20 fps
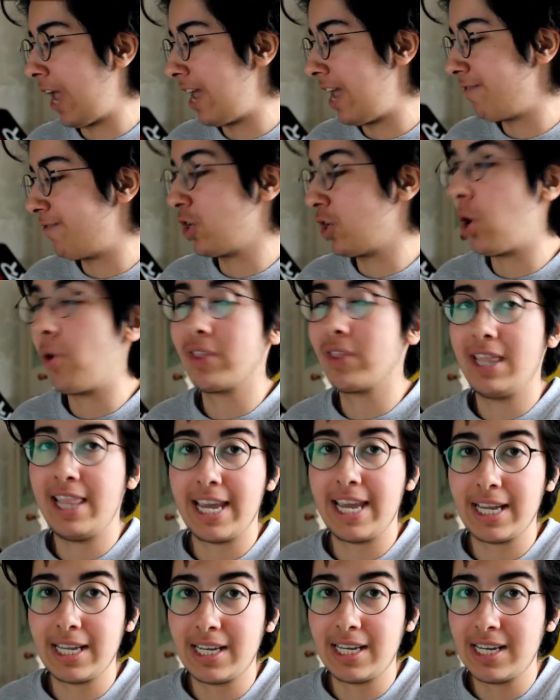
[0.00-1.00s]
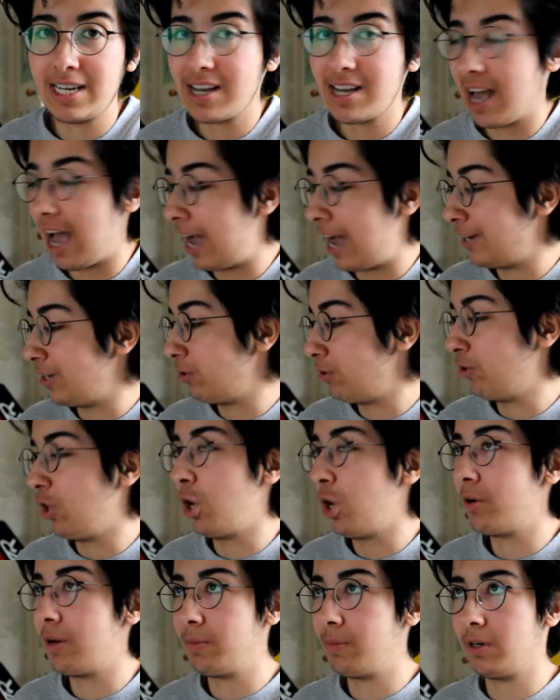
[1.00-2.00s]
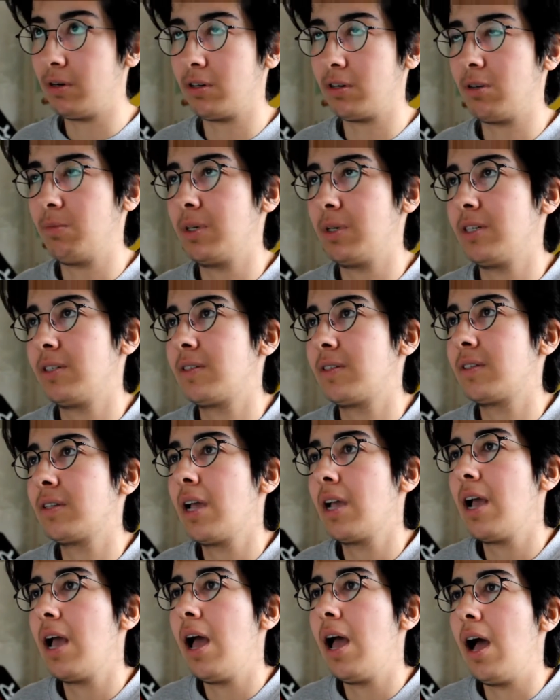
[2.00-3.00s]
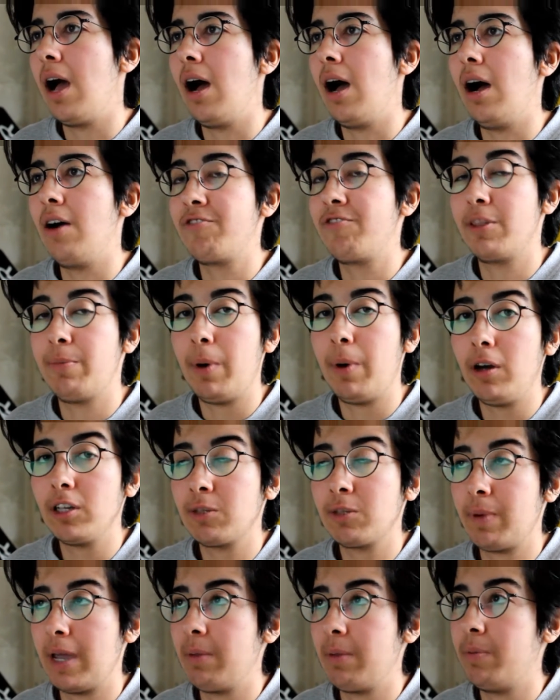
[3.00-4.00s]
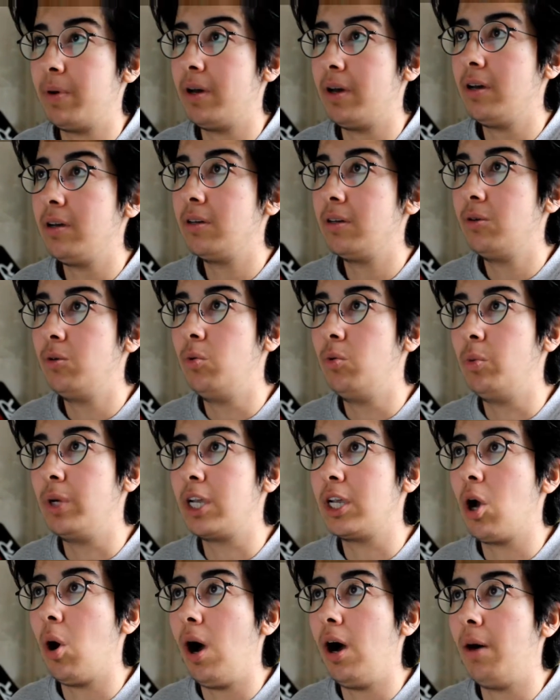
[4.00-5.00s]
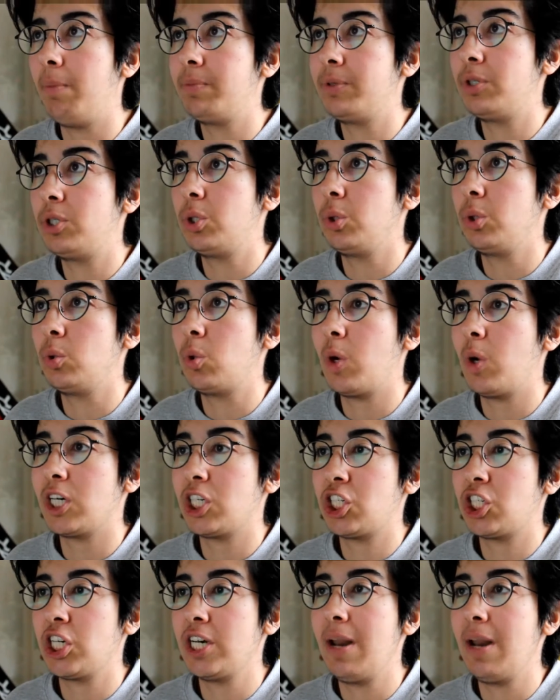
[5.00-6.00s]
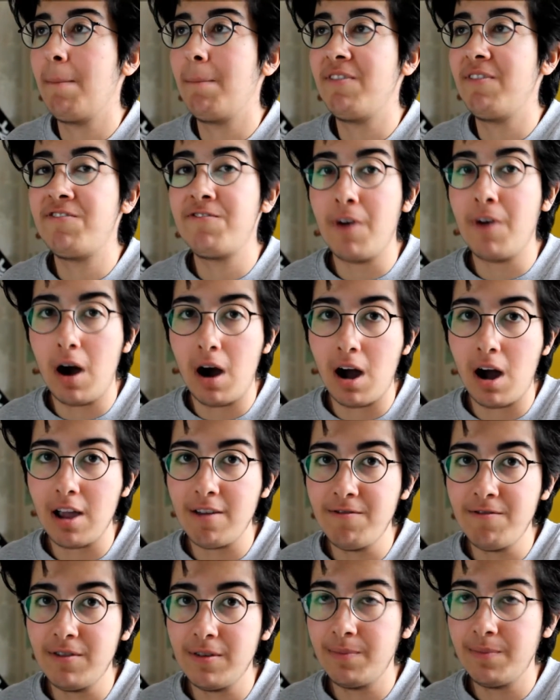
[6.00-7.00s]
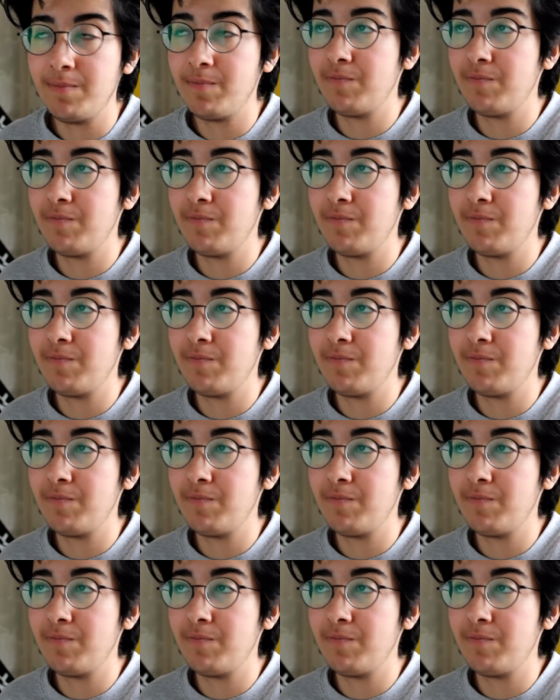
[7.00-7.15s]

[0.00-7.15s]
if you go on the link and you load up the documents, for the past paper, we got up to question number 5.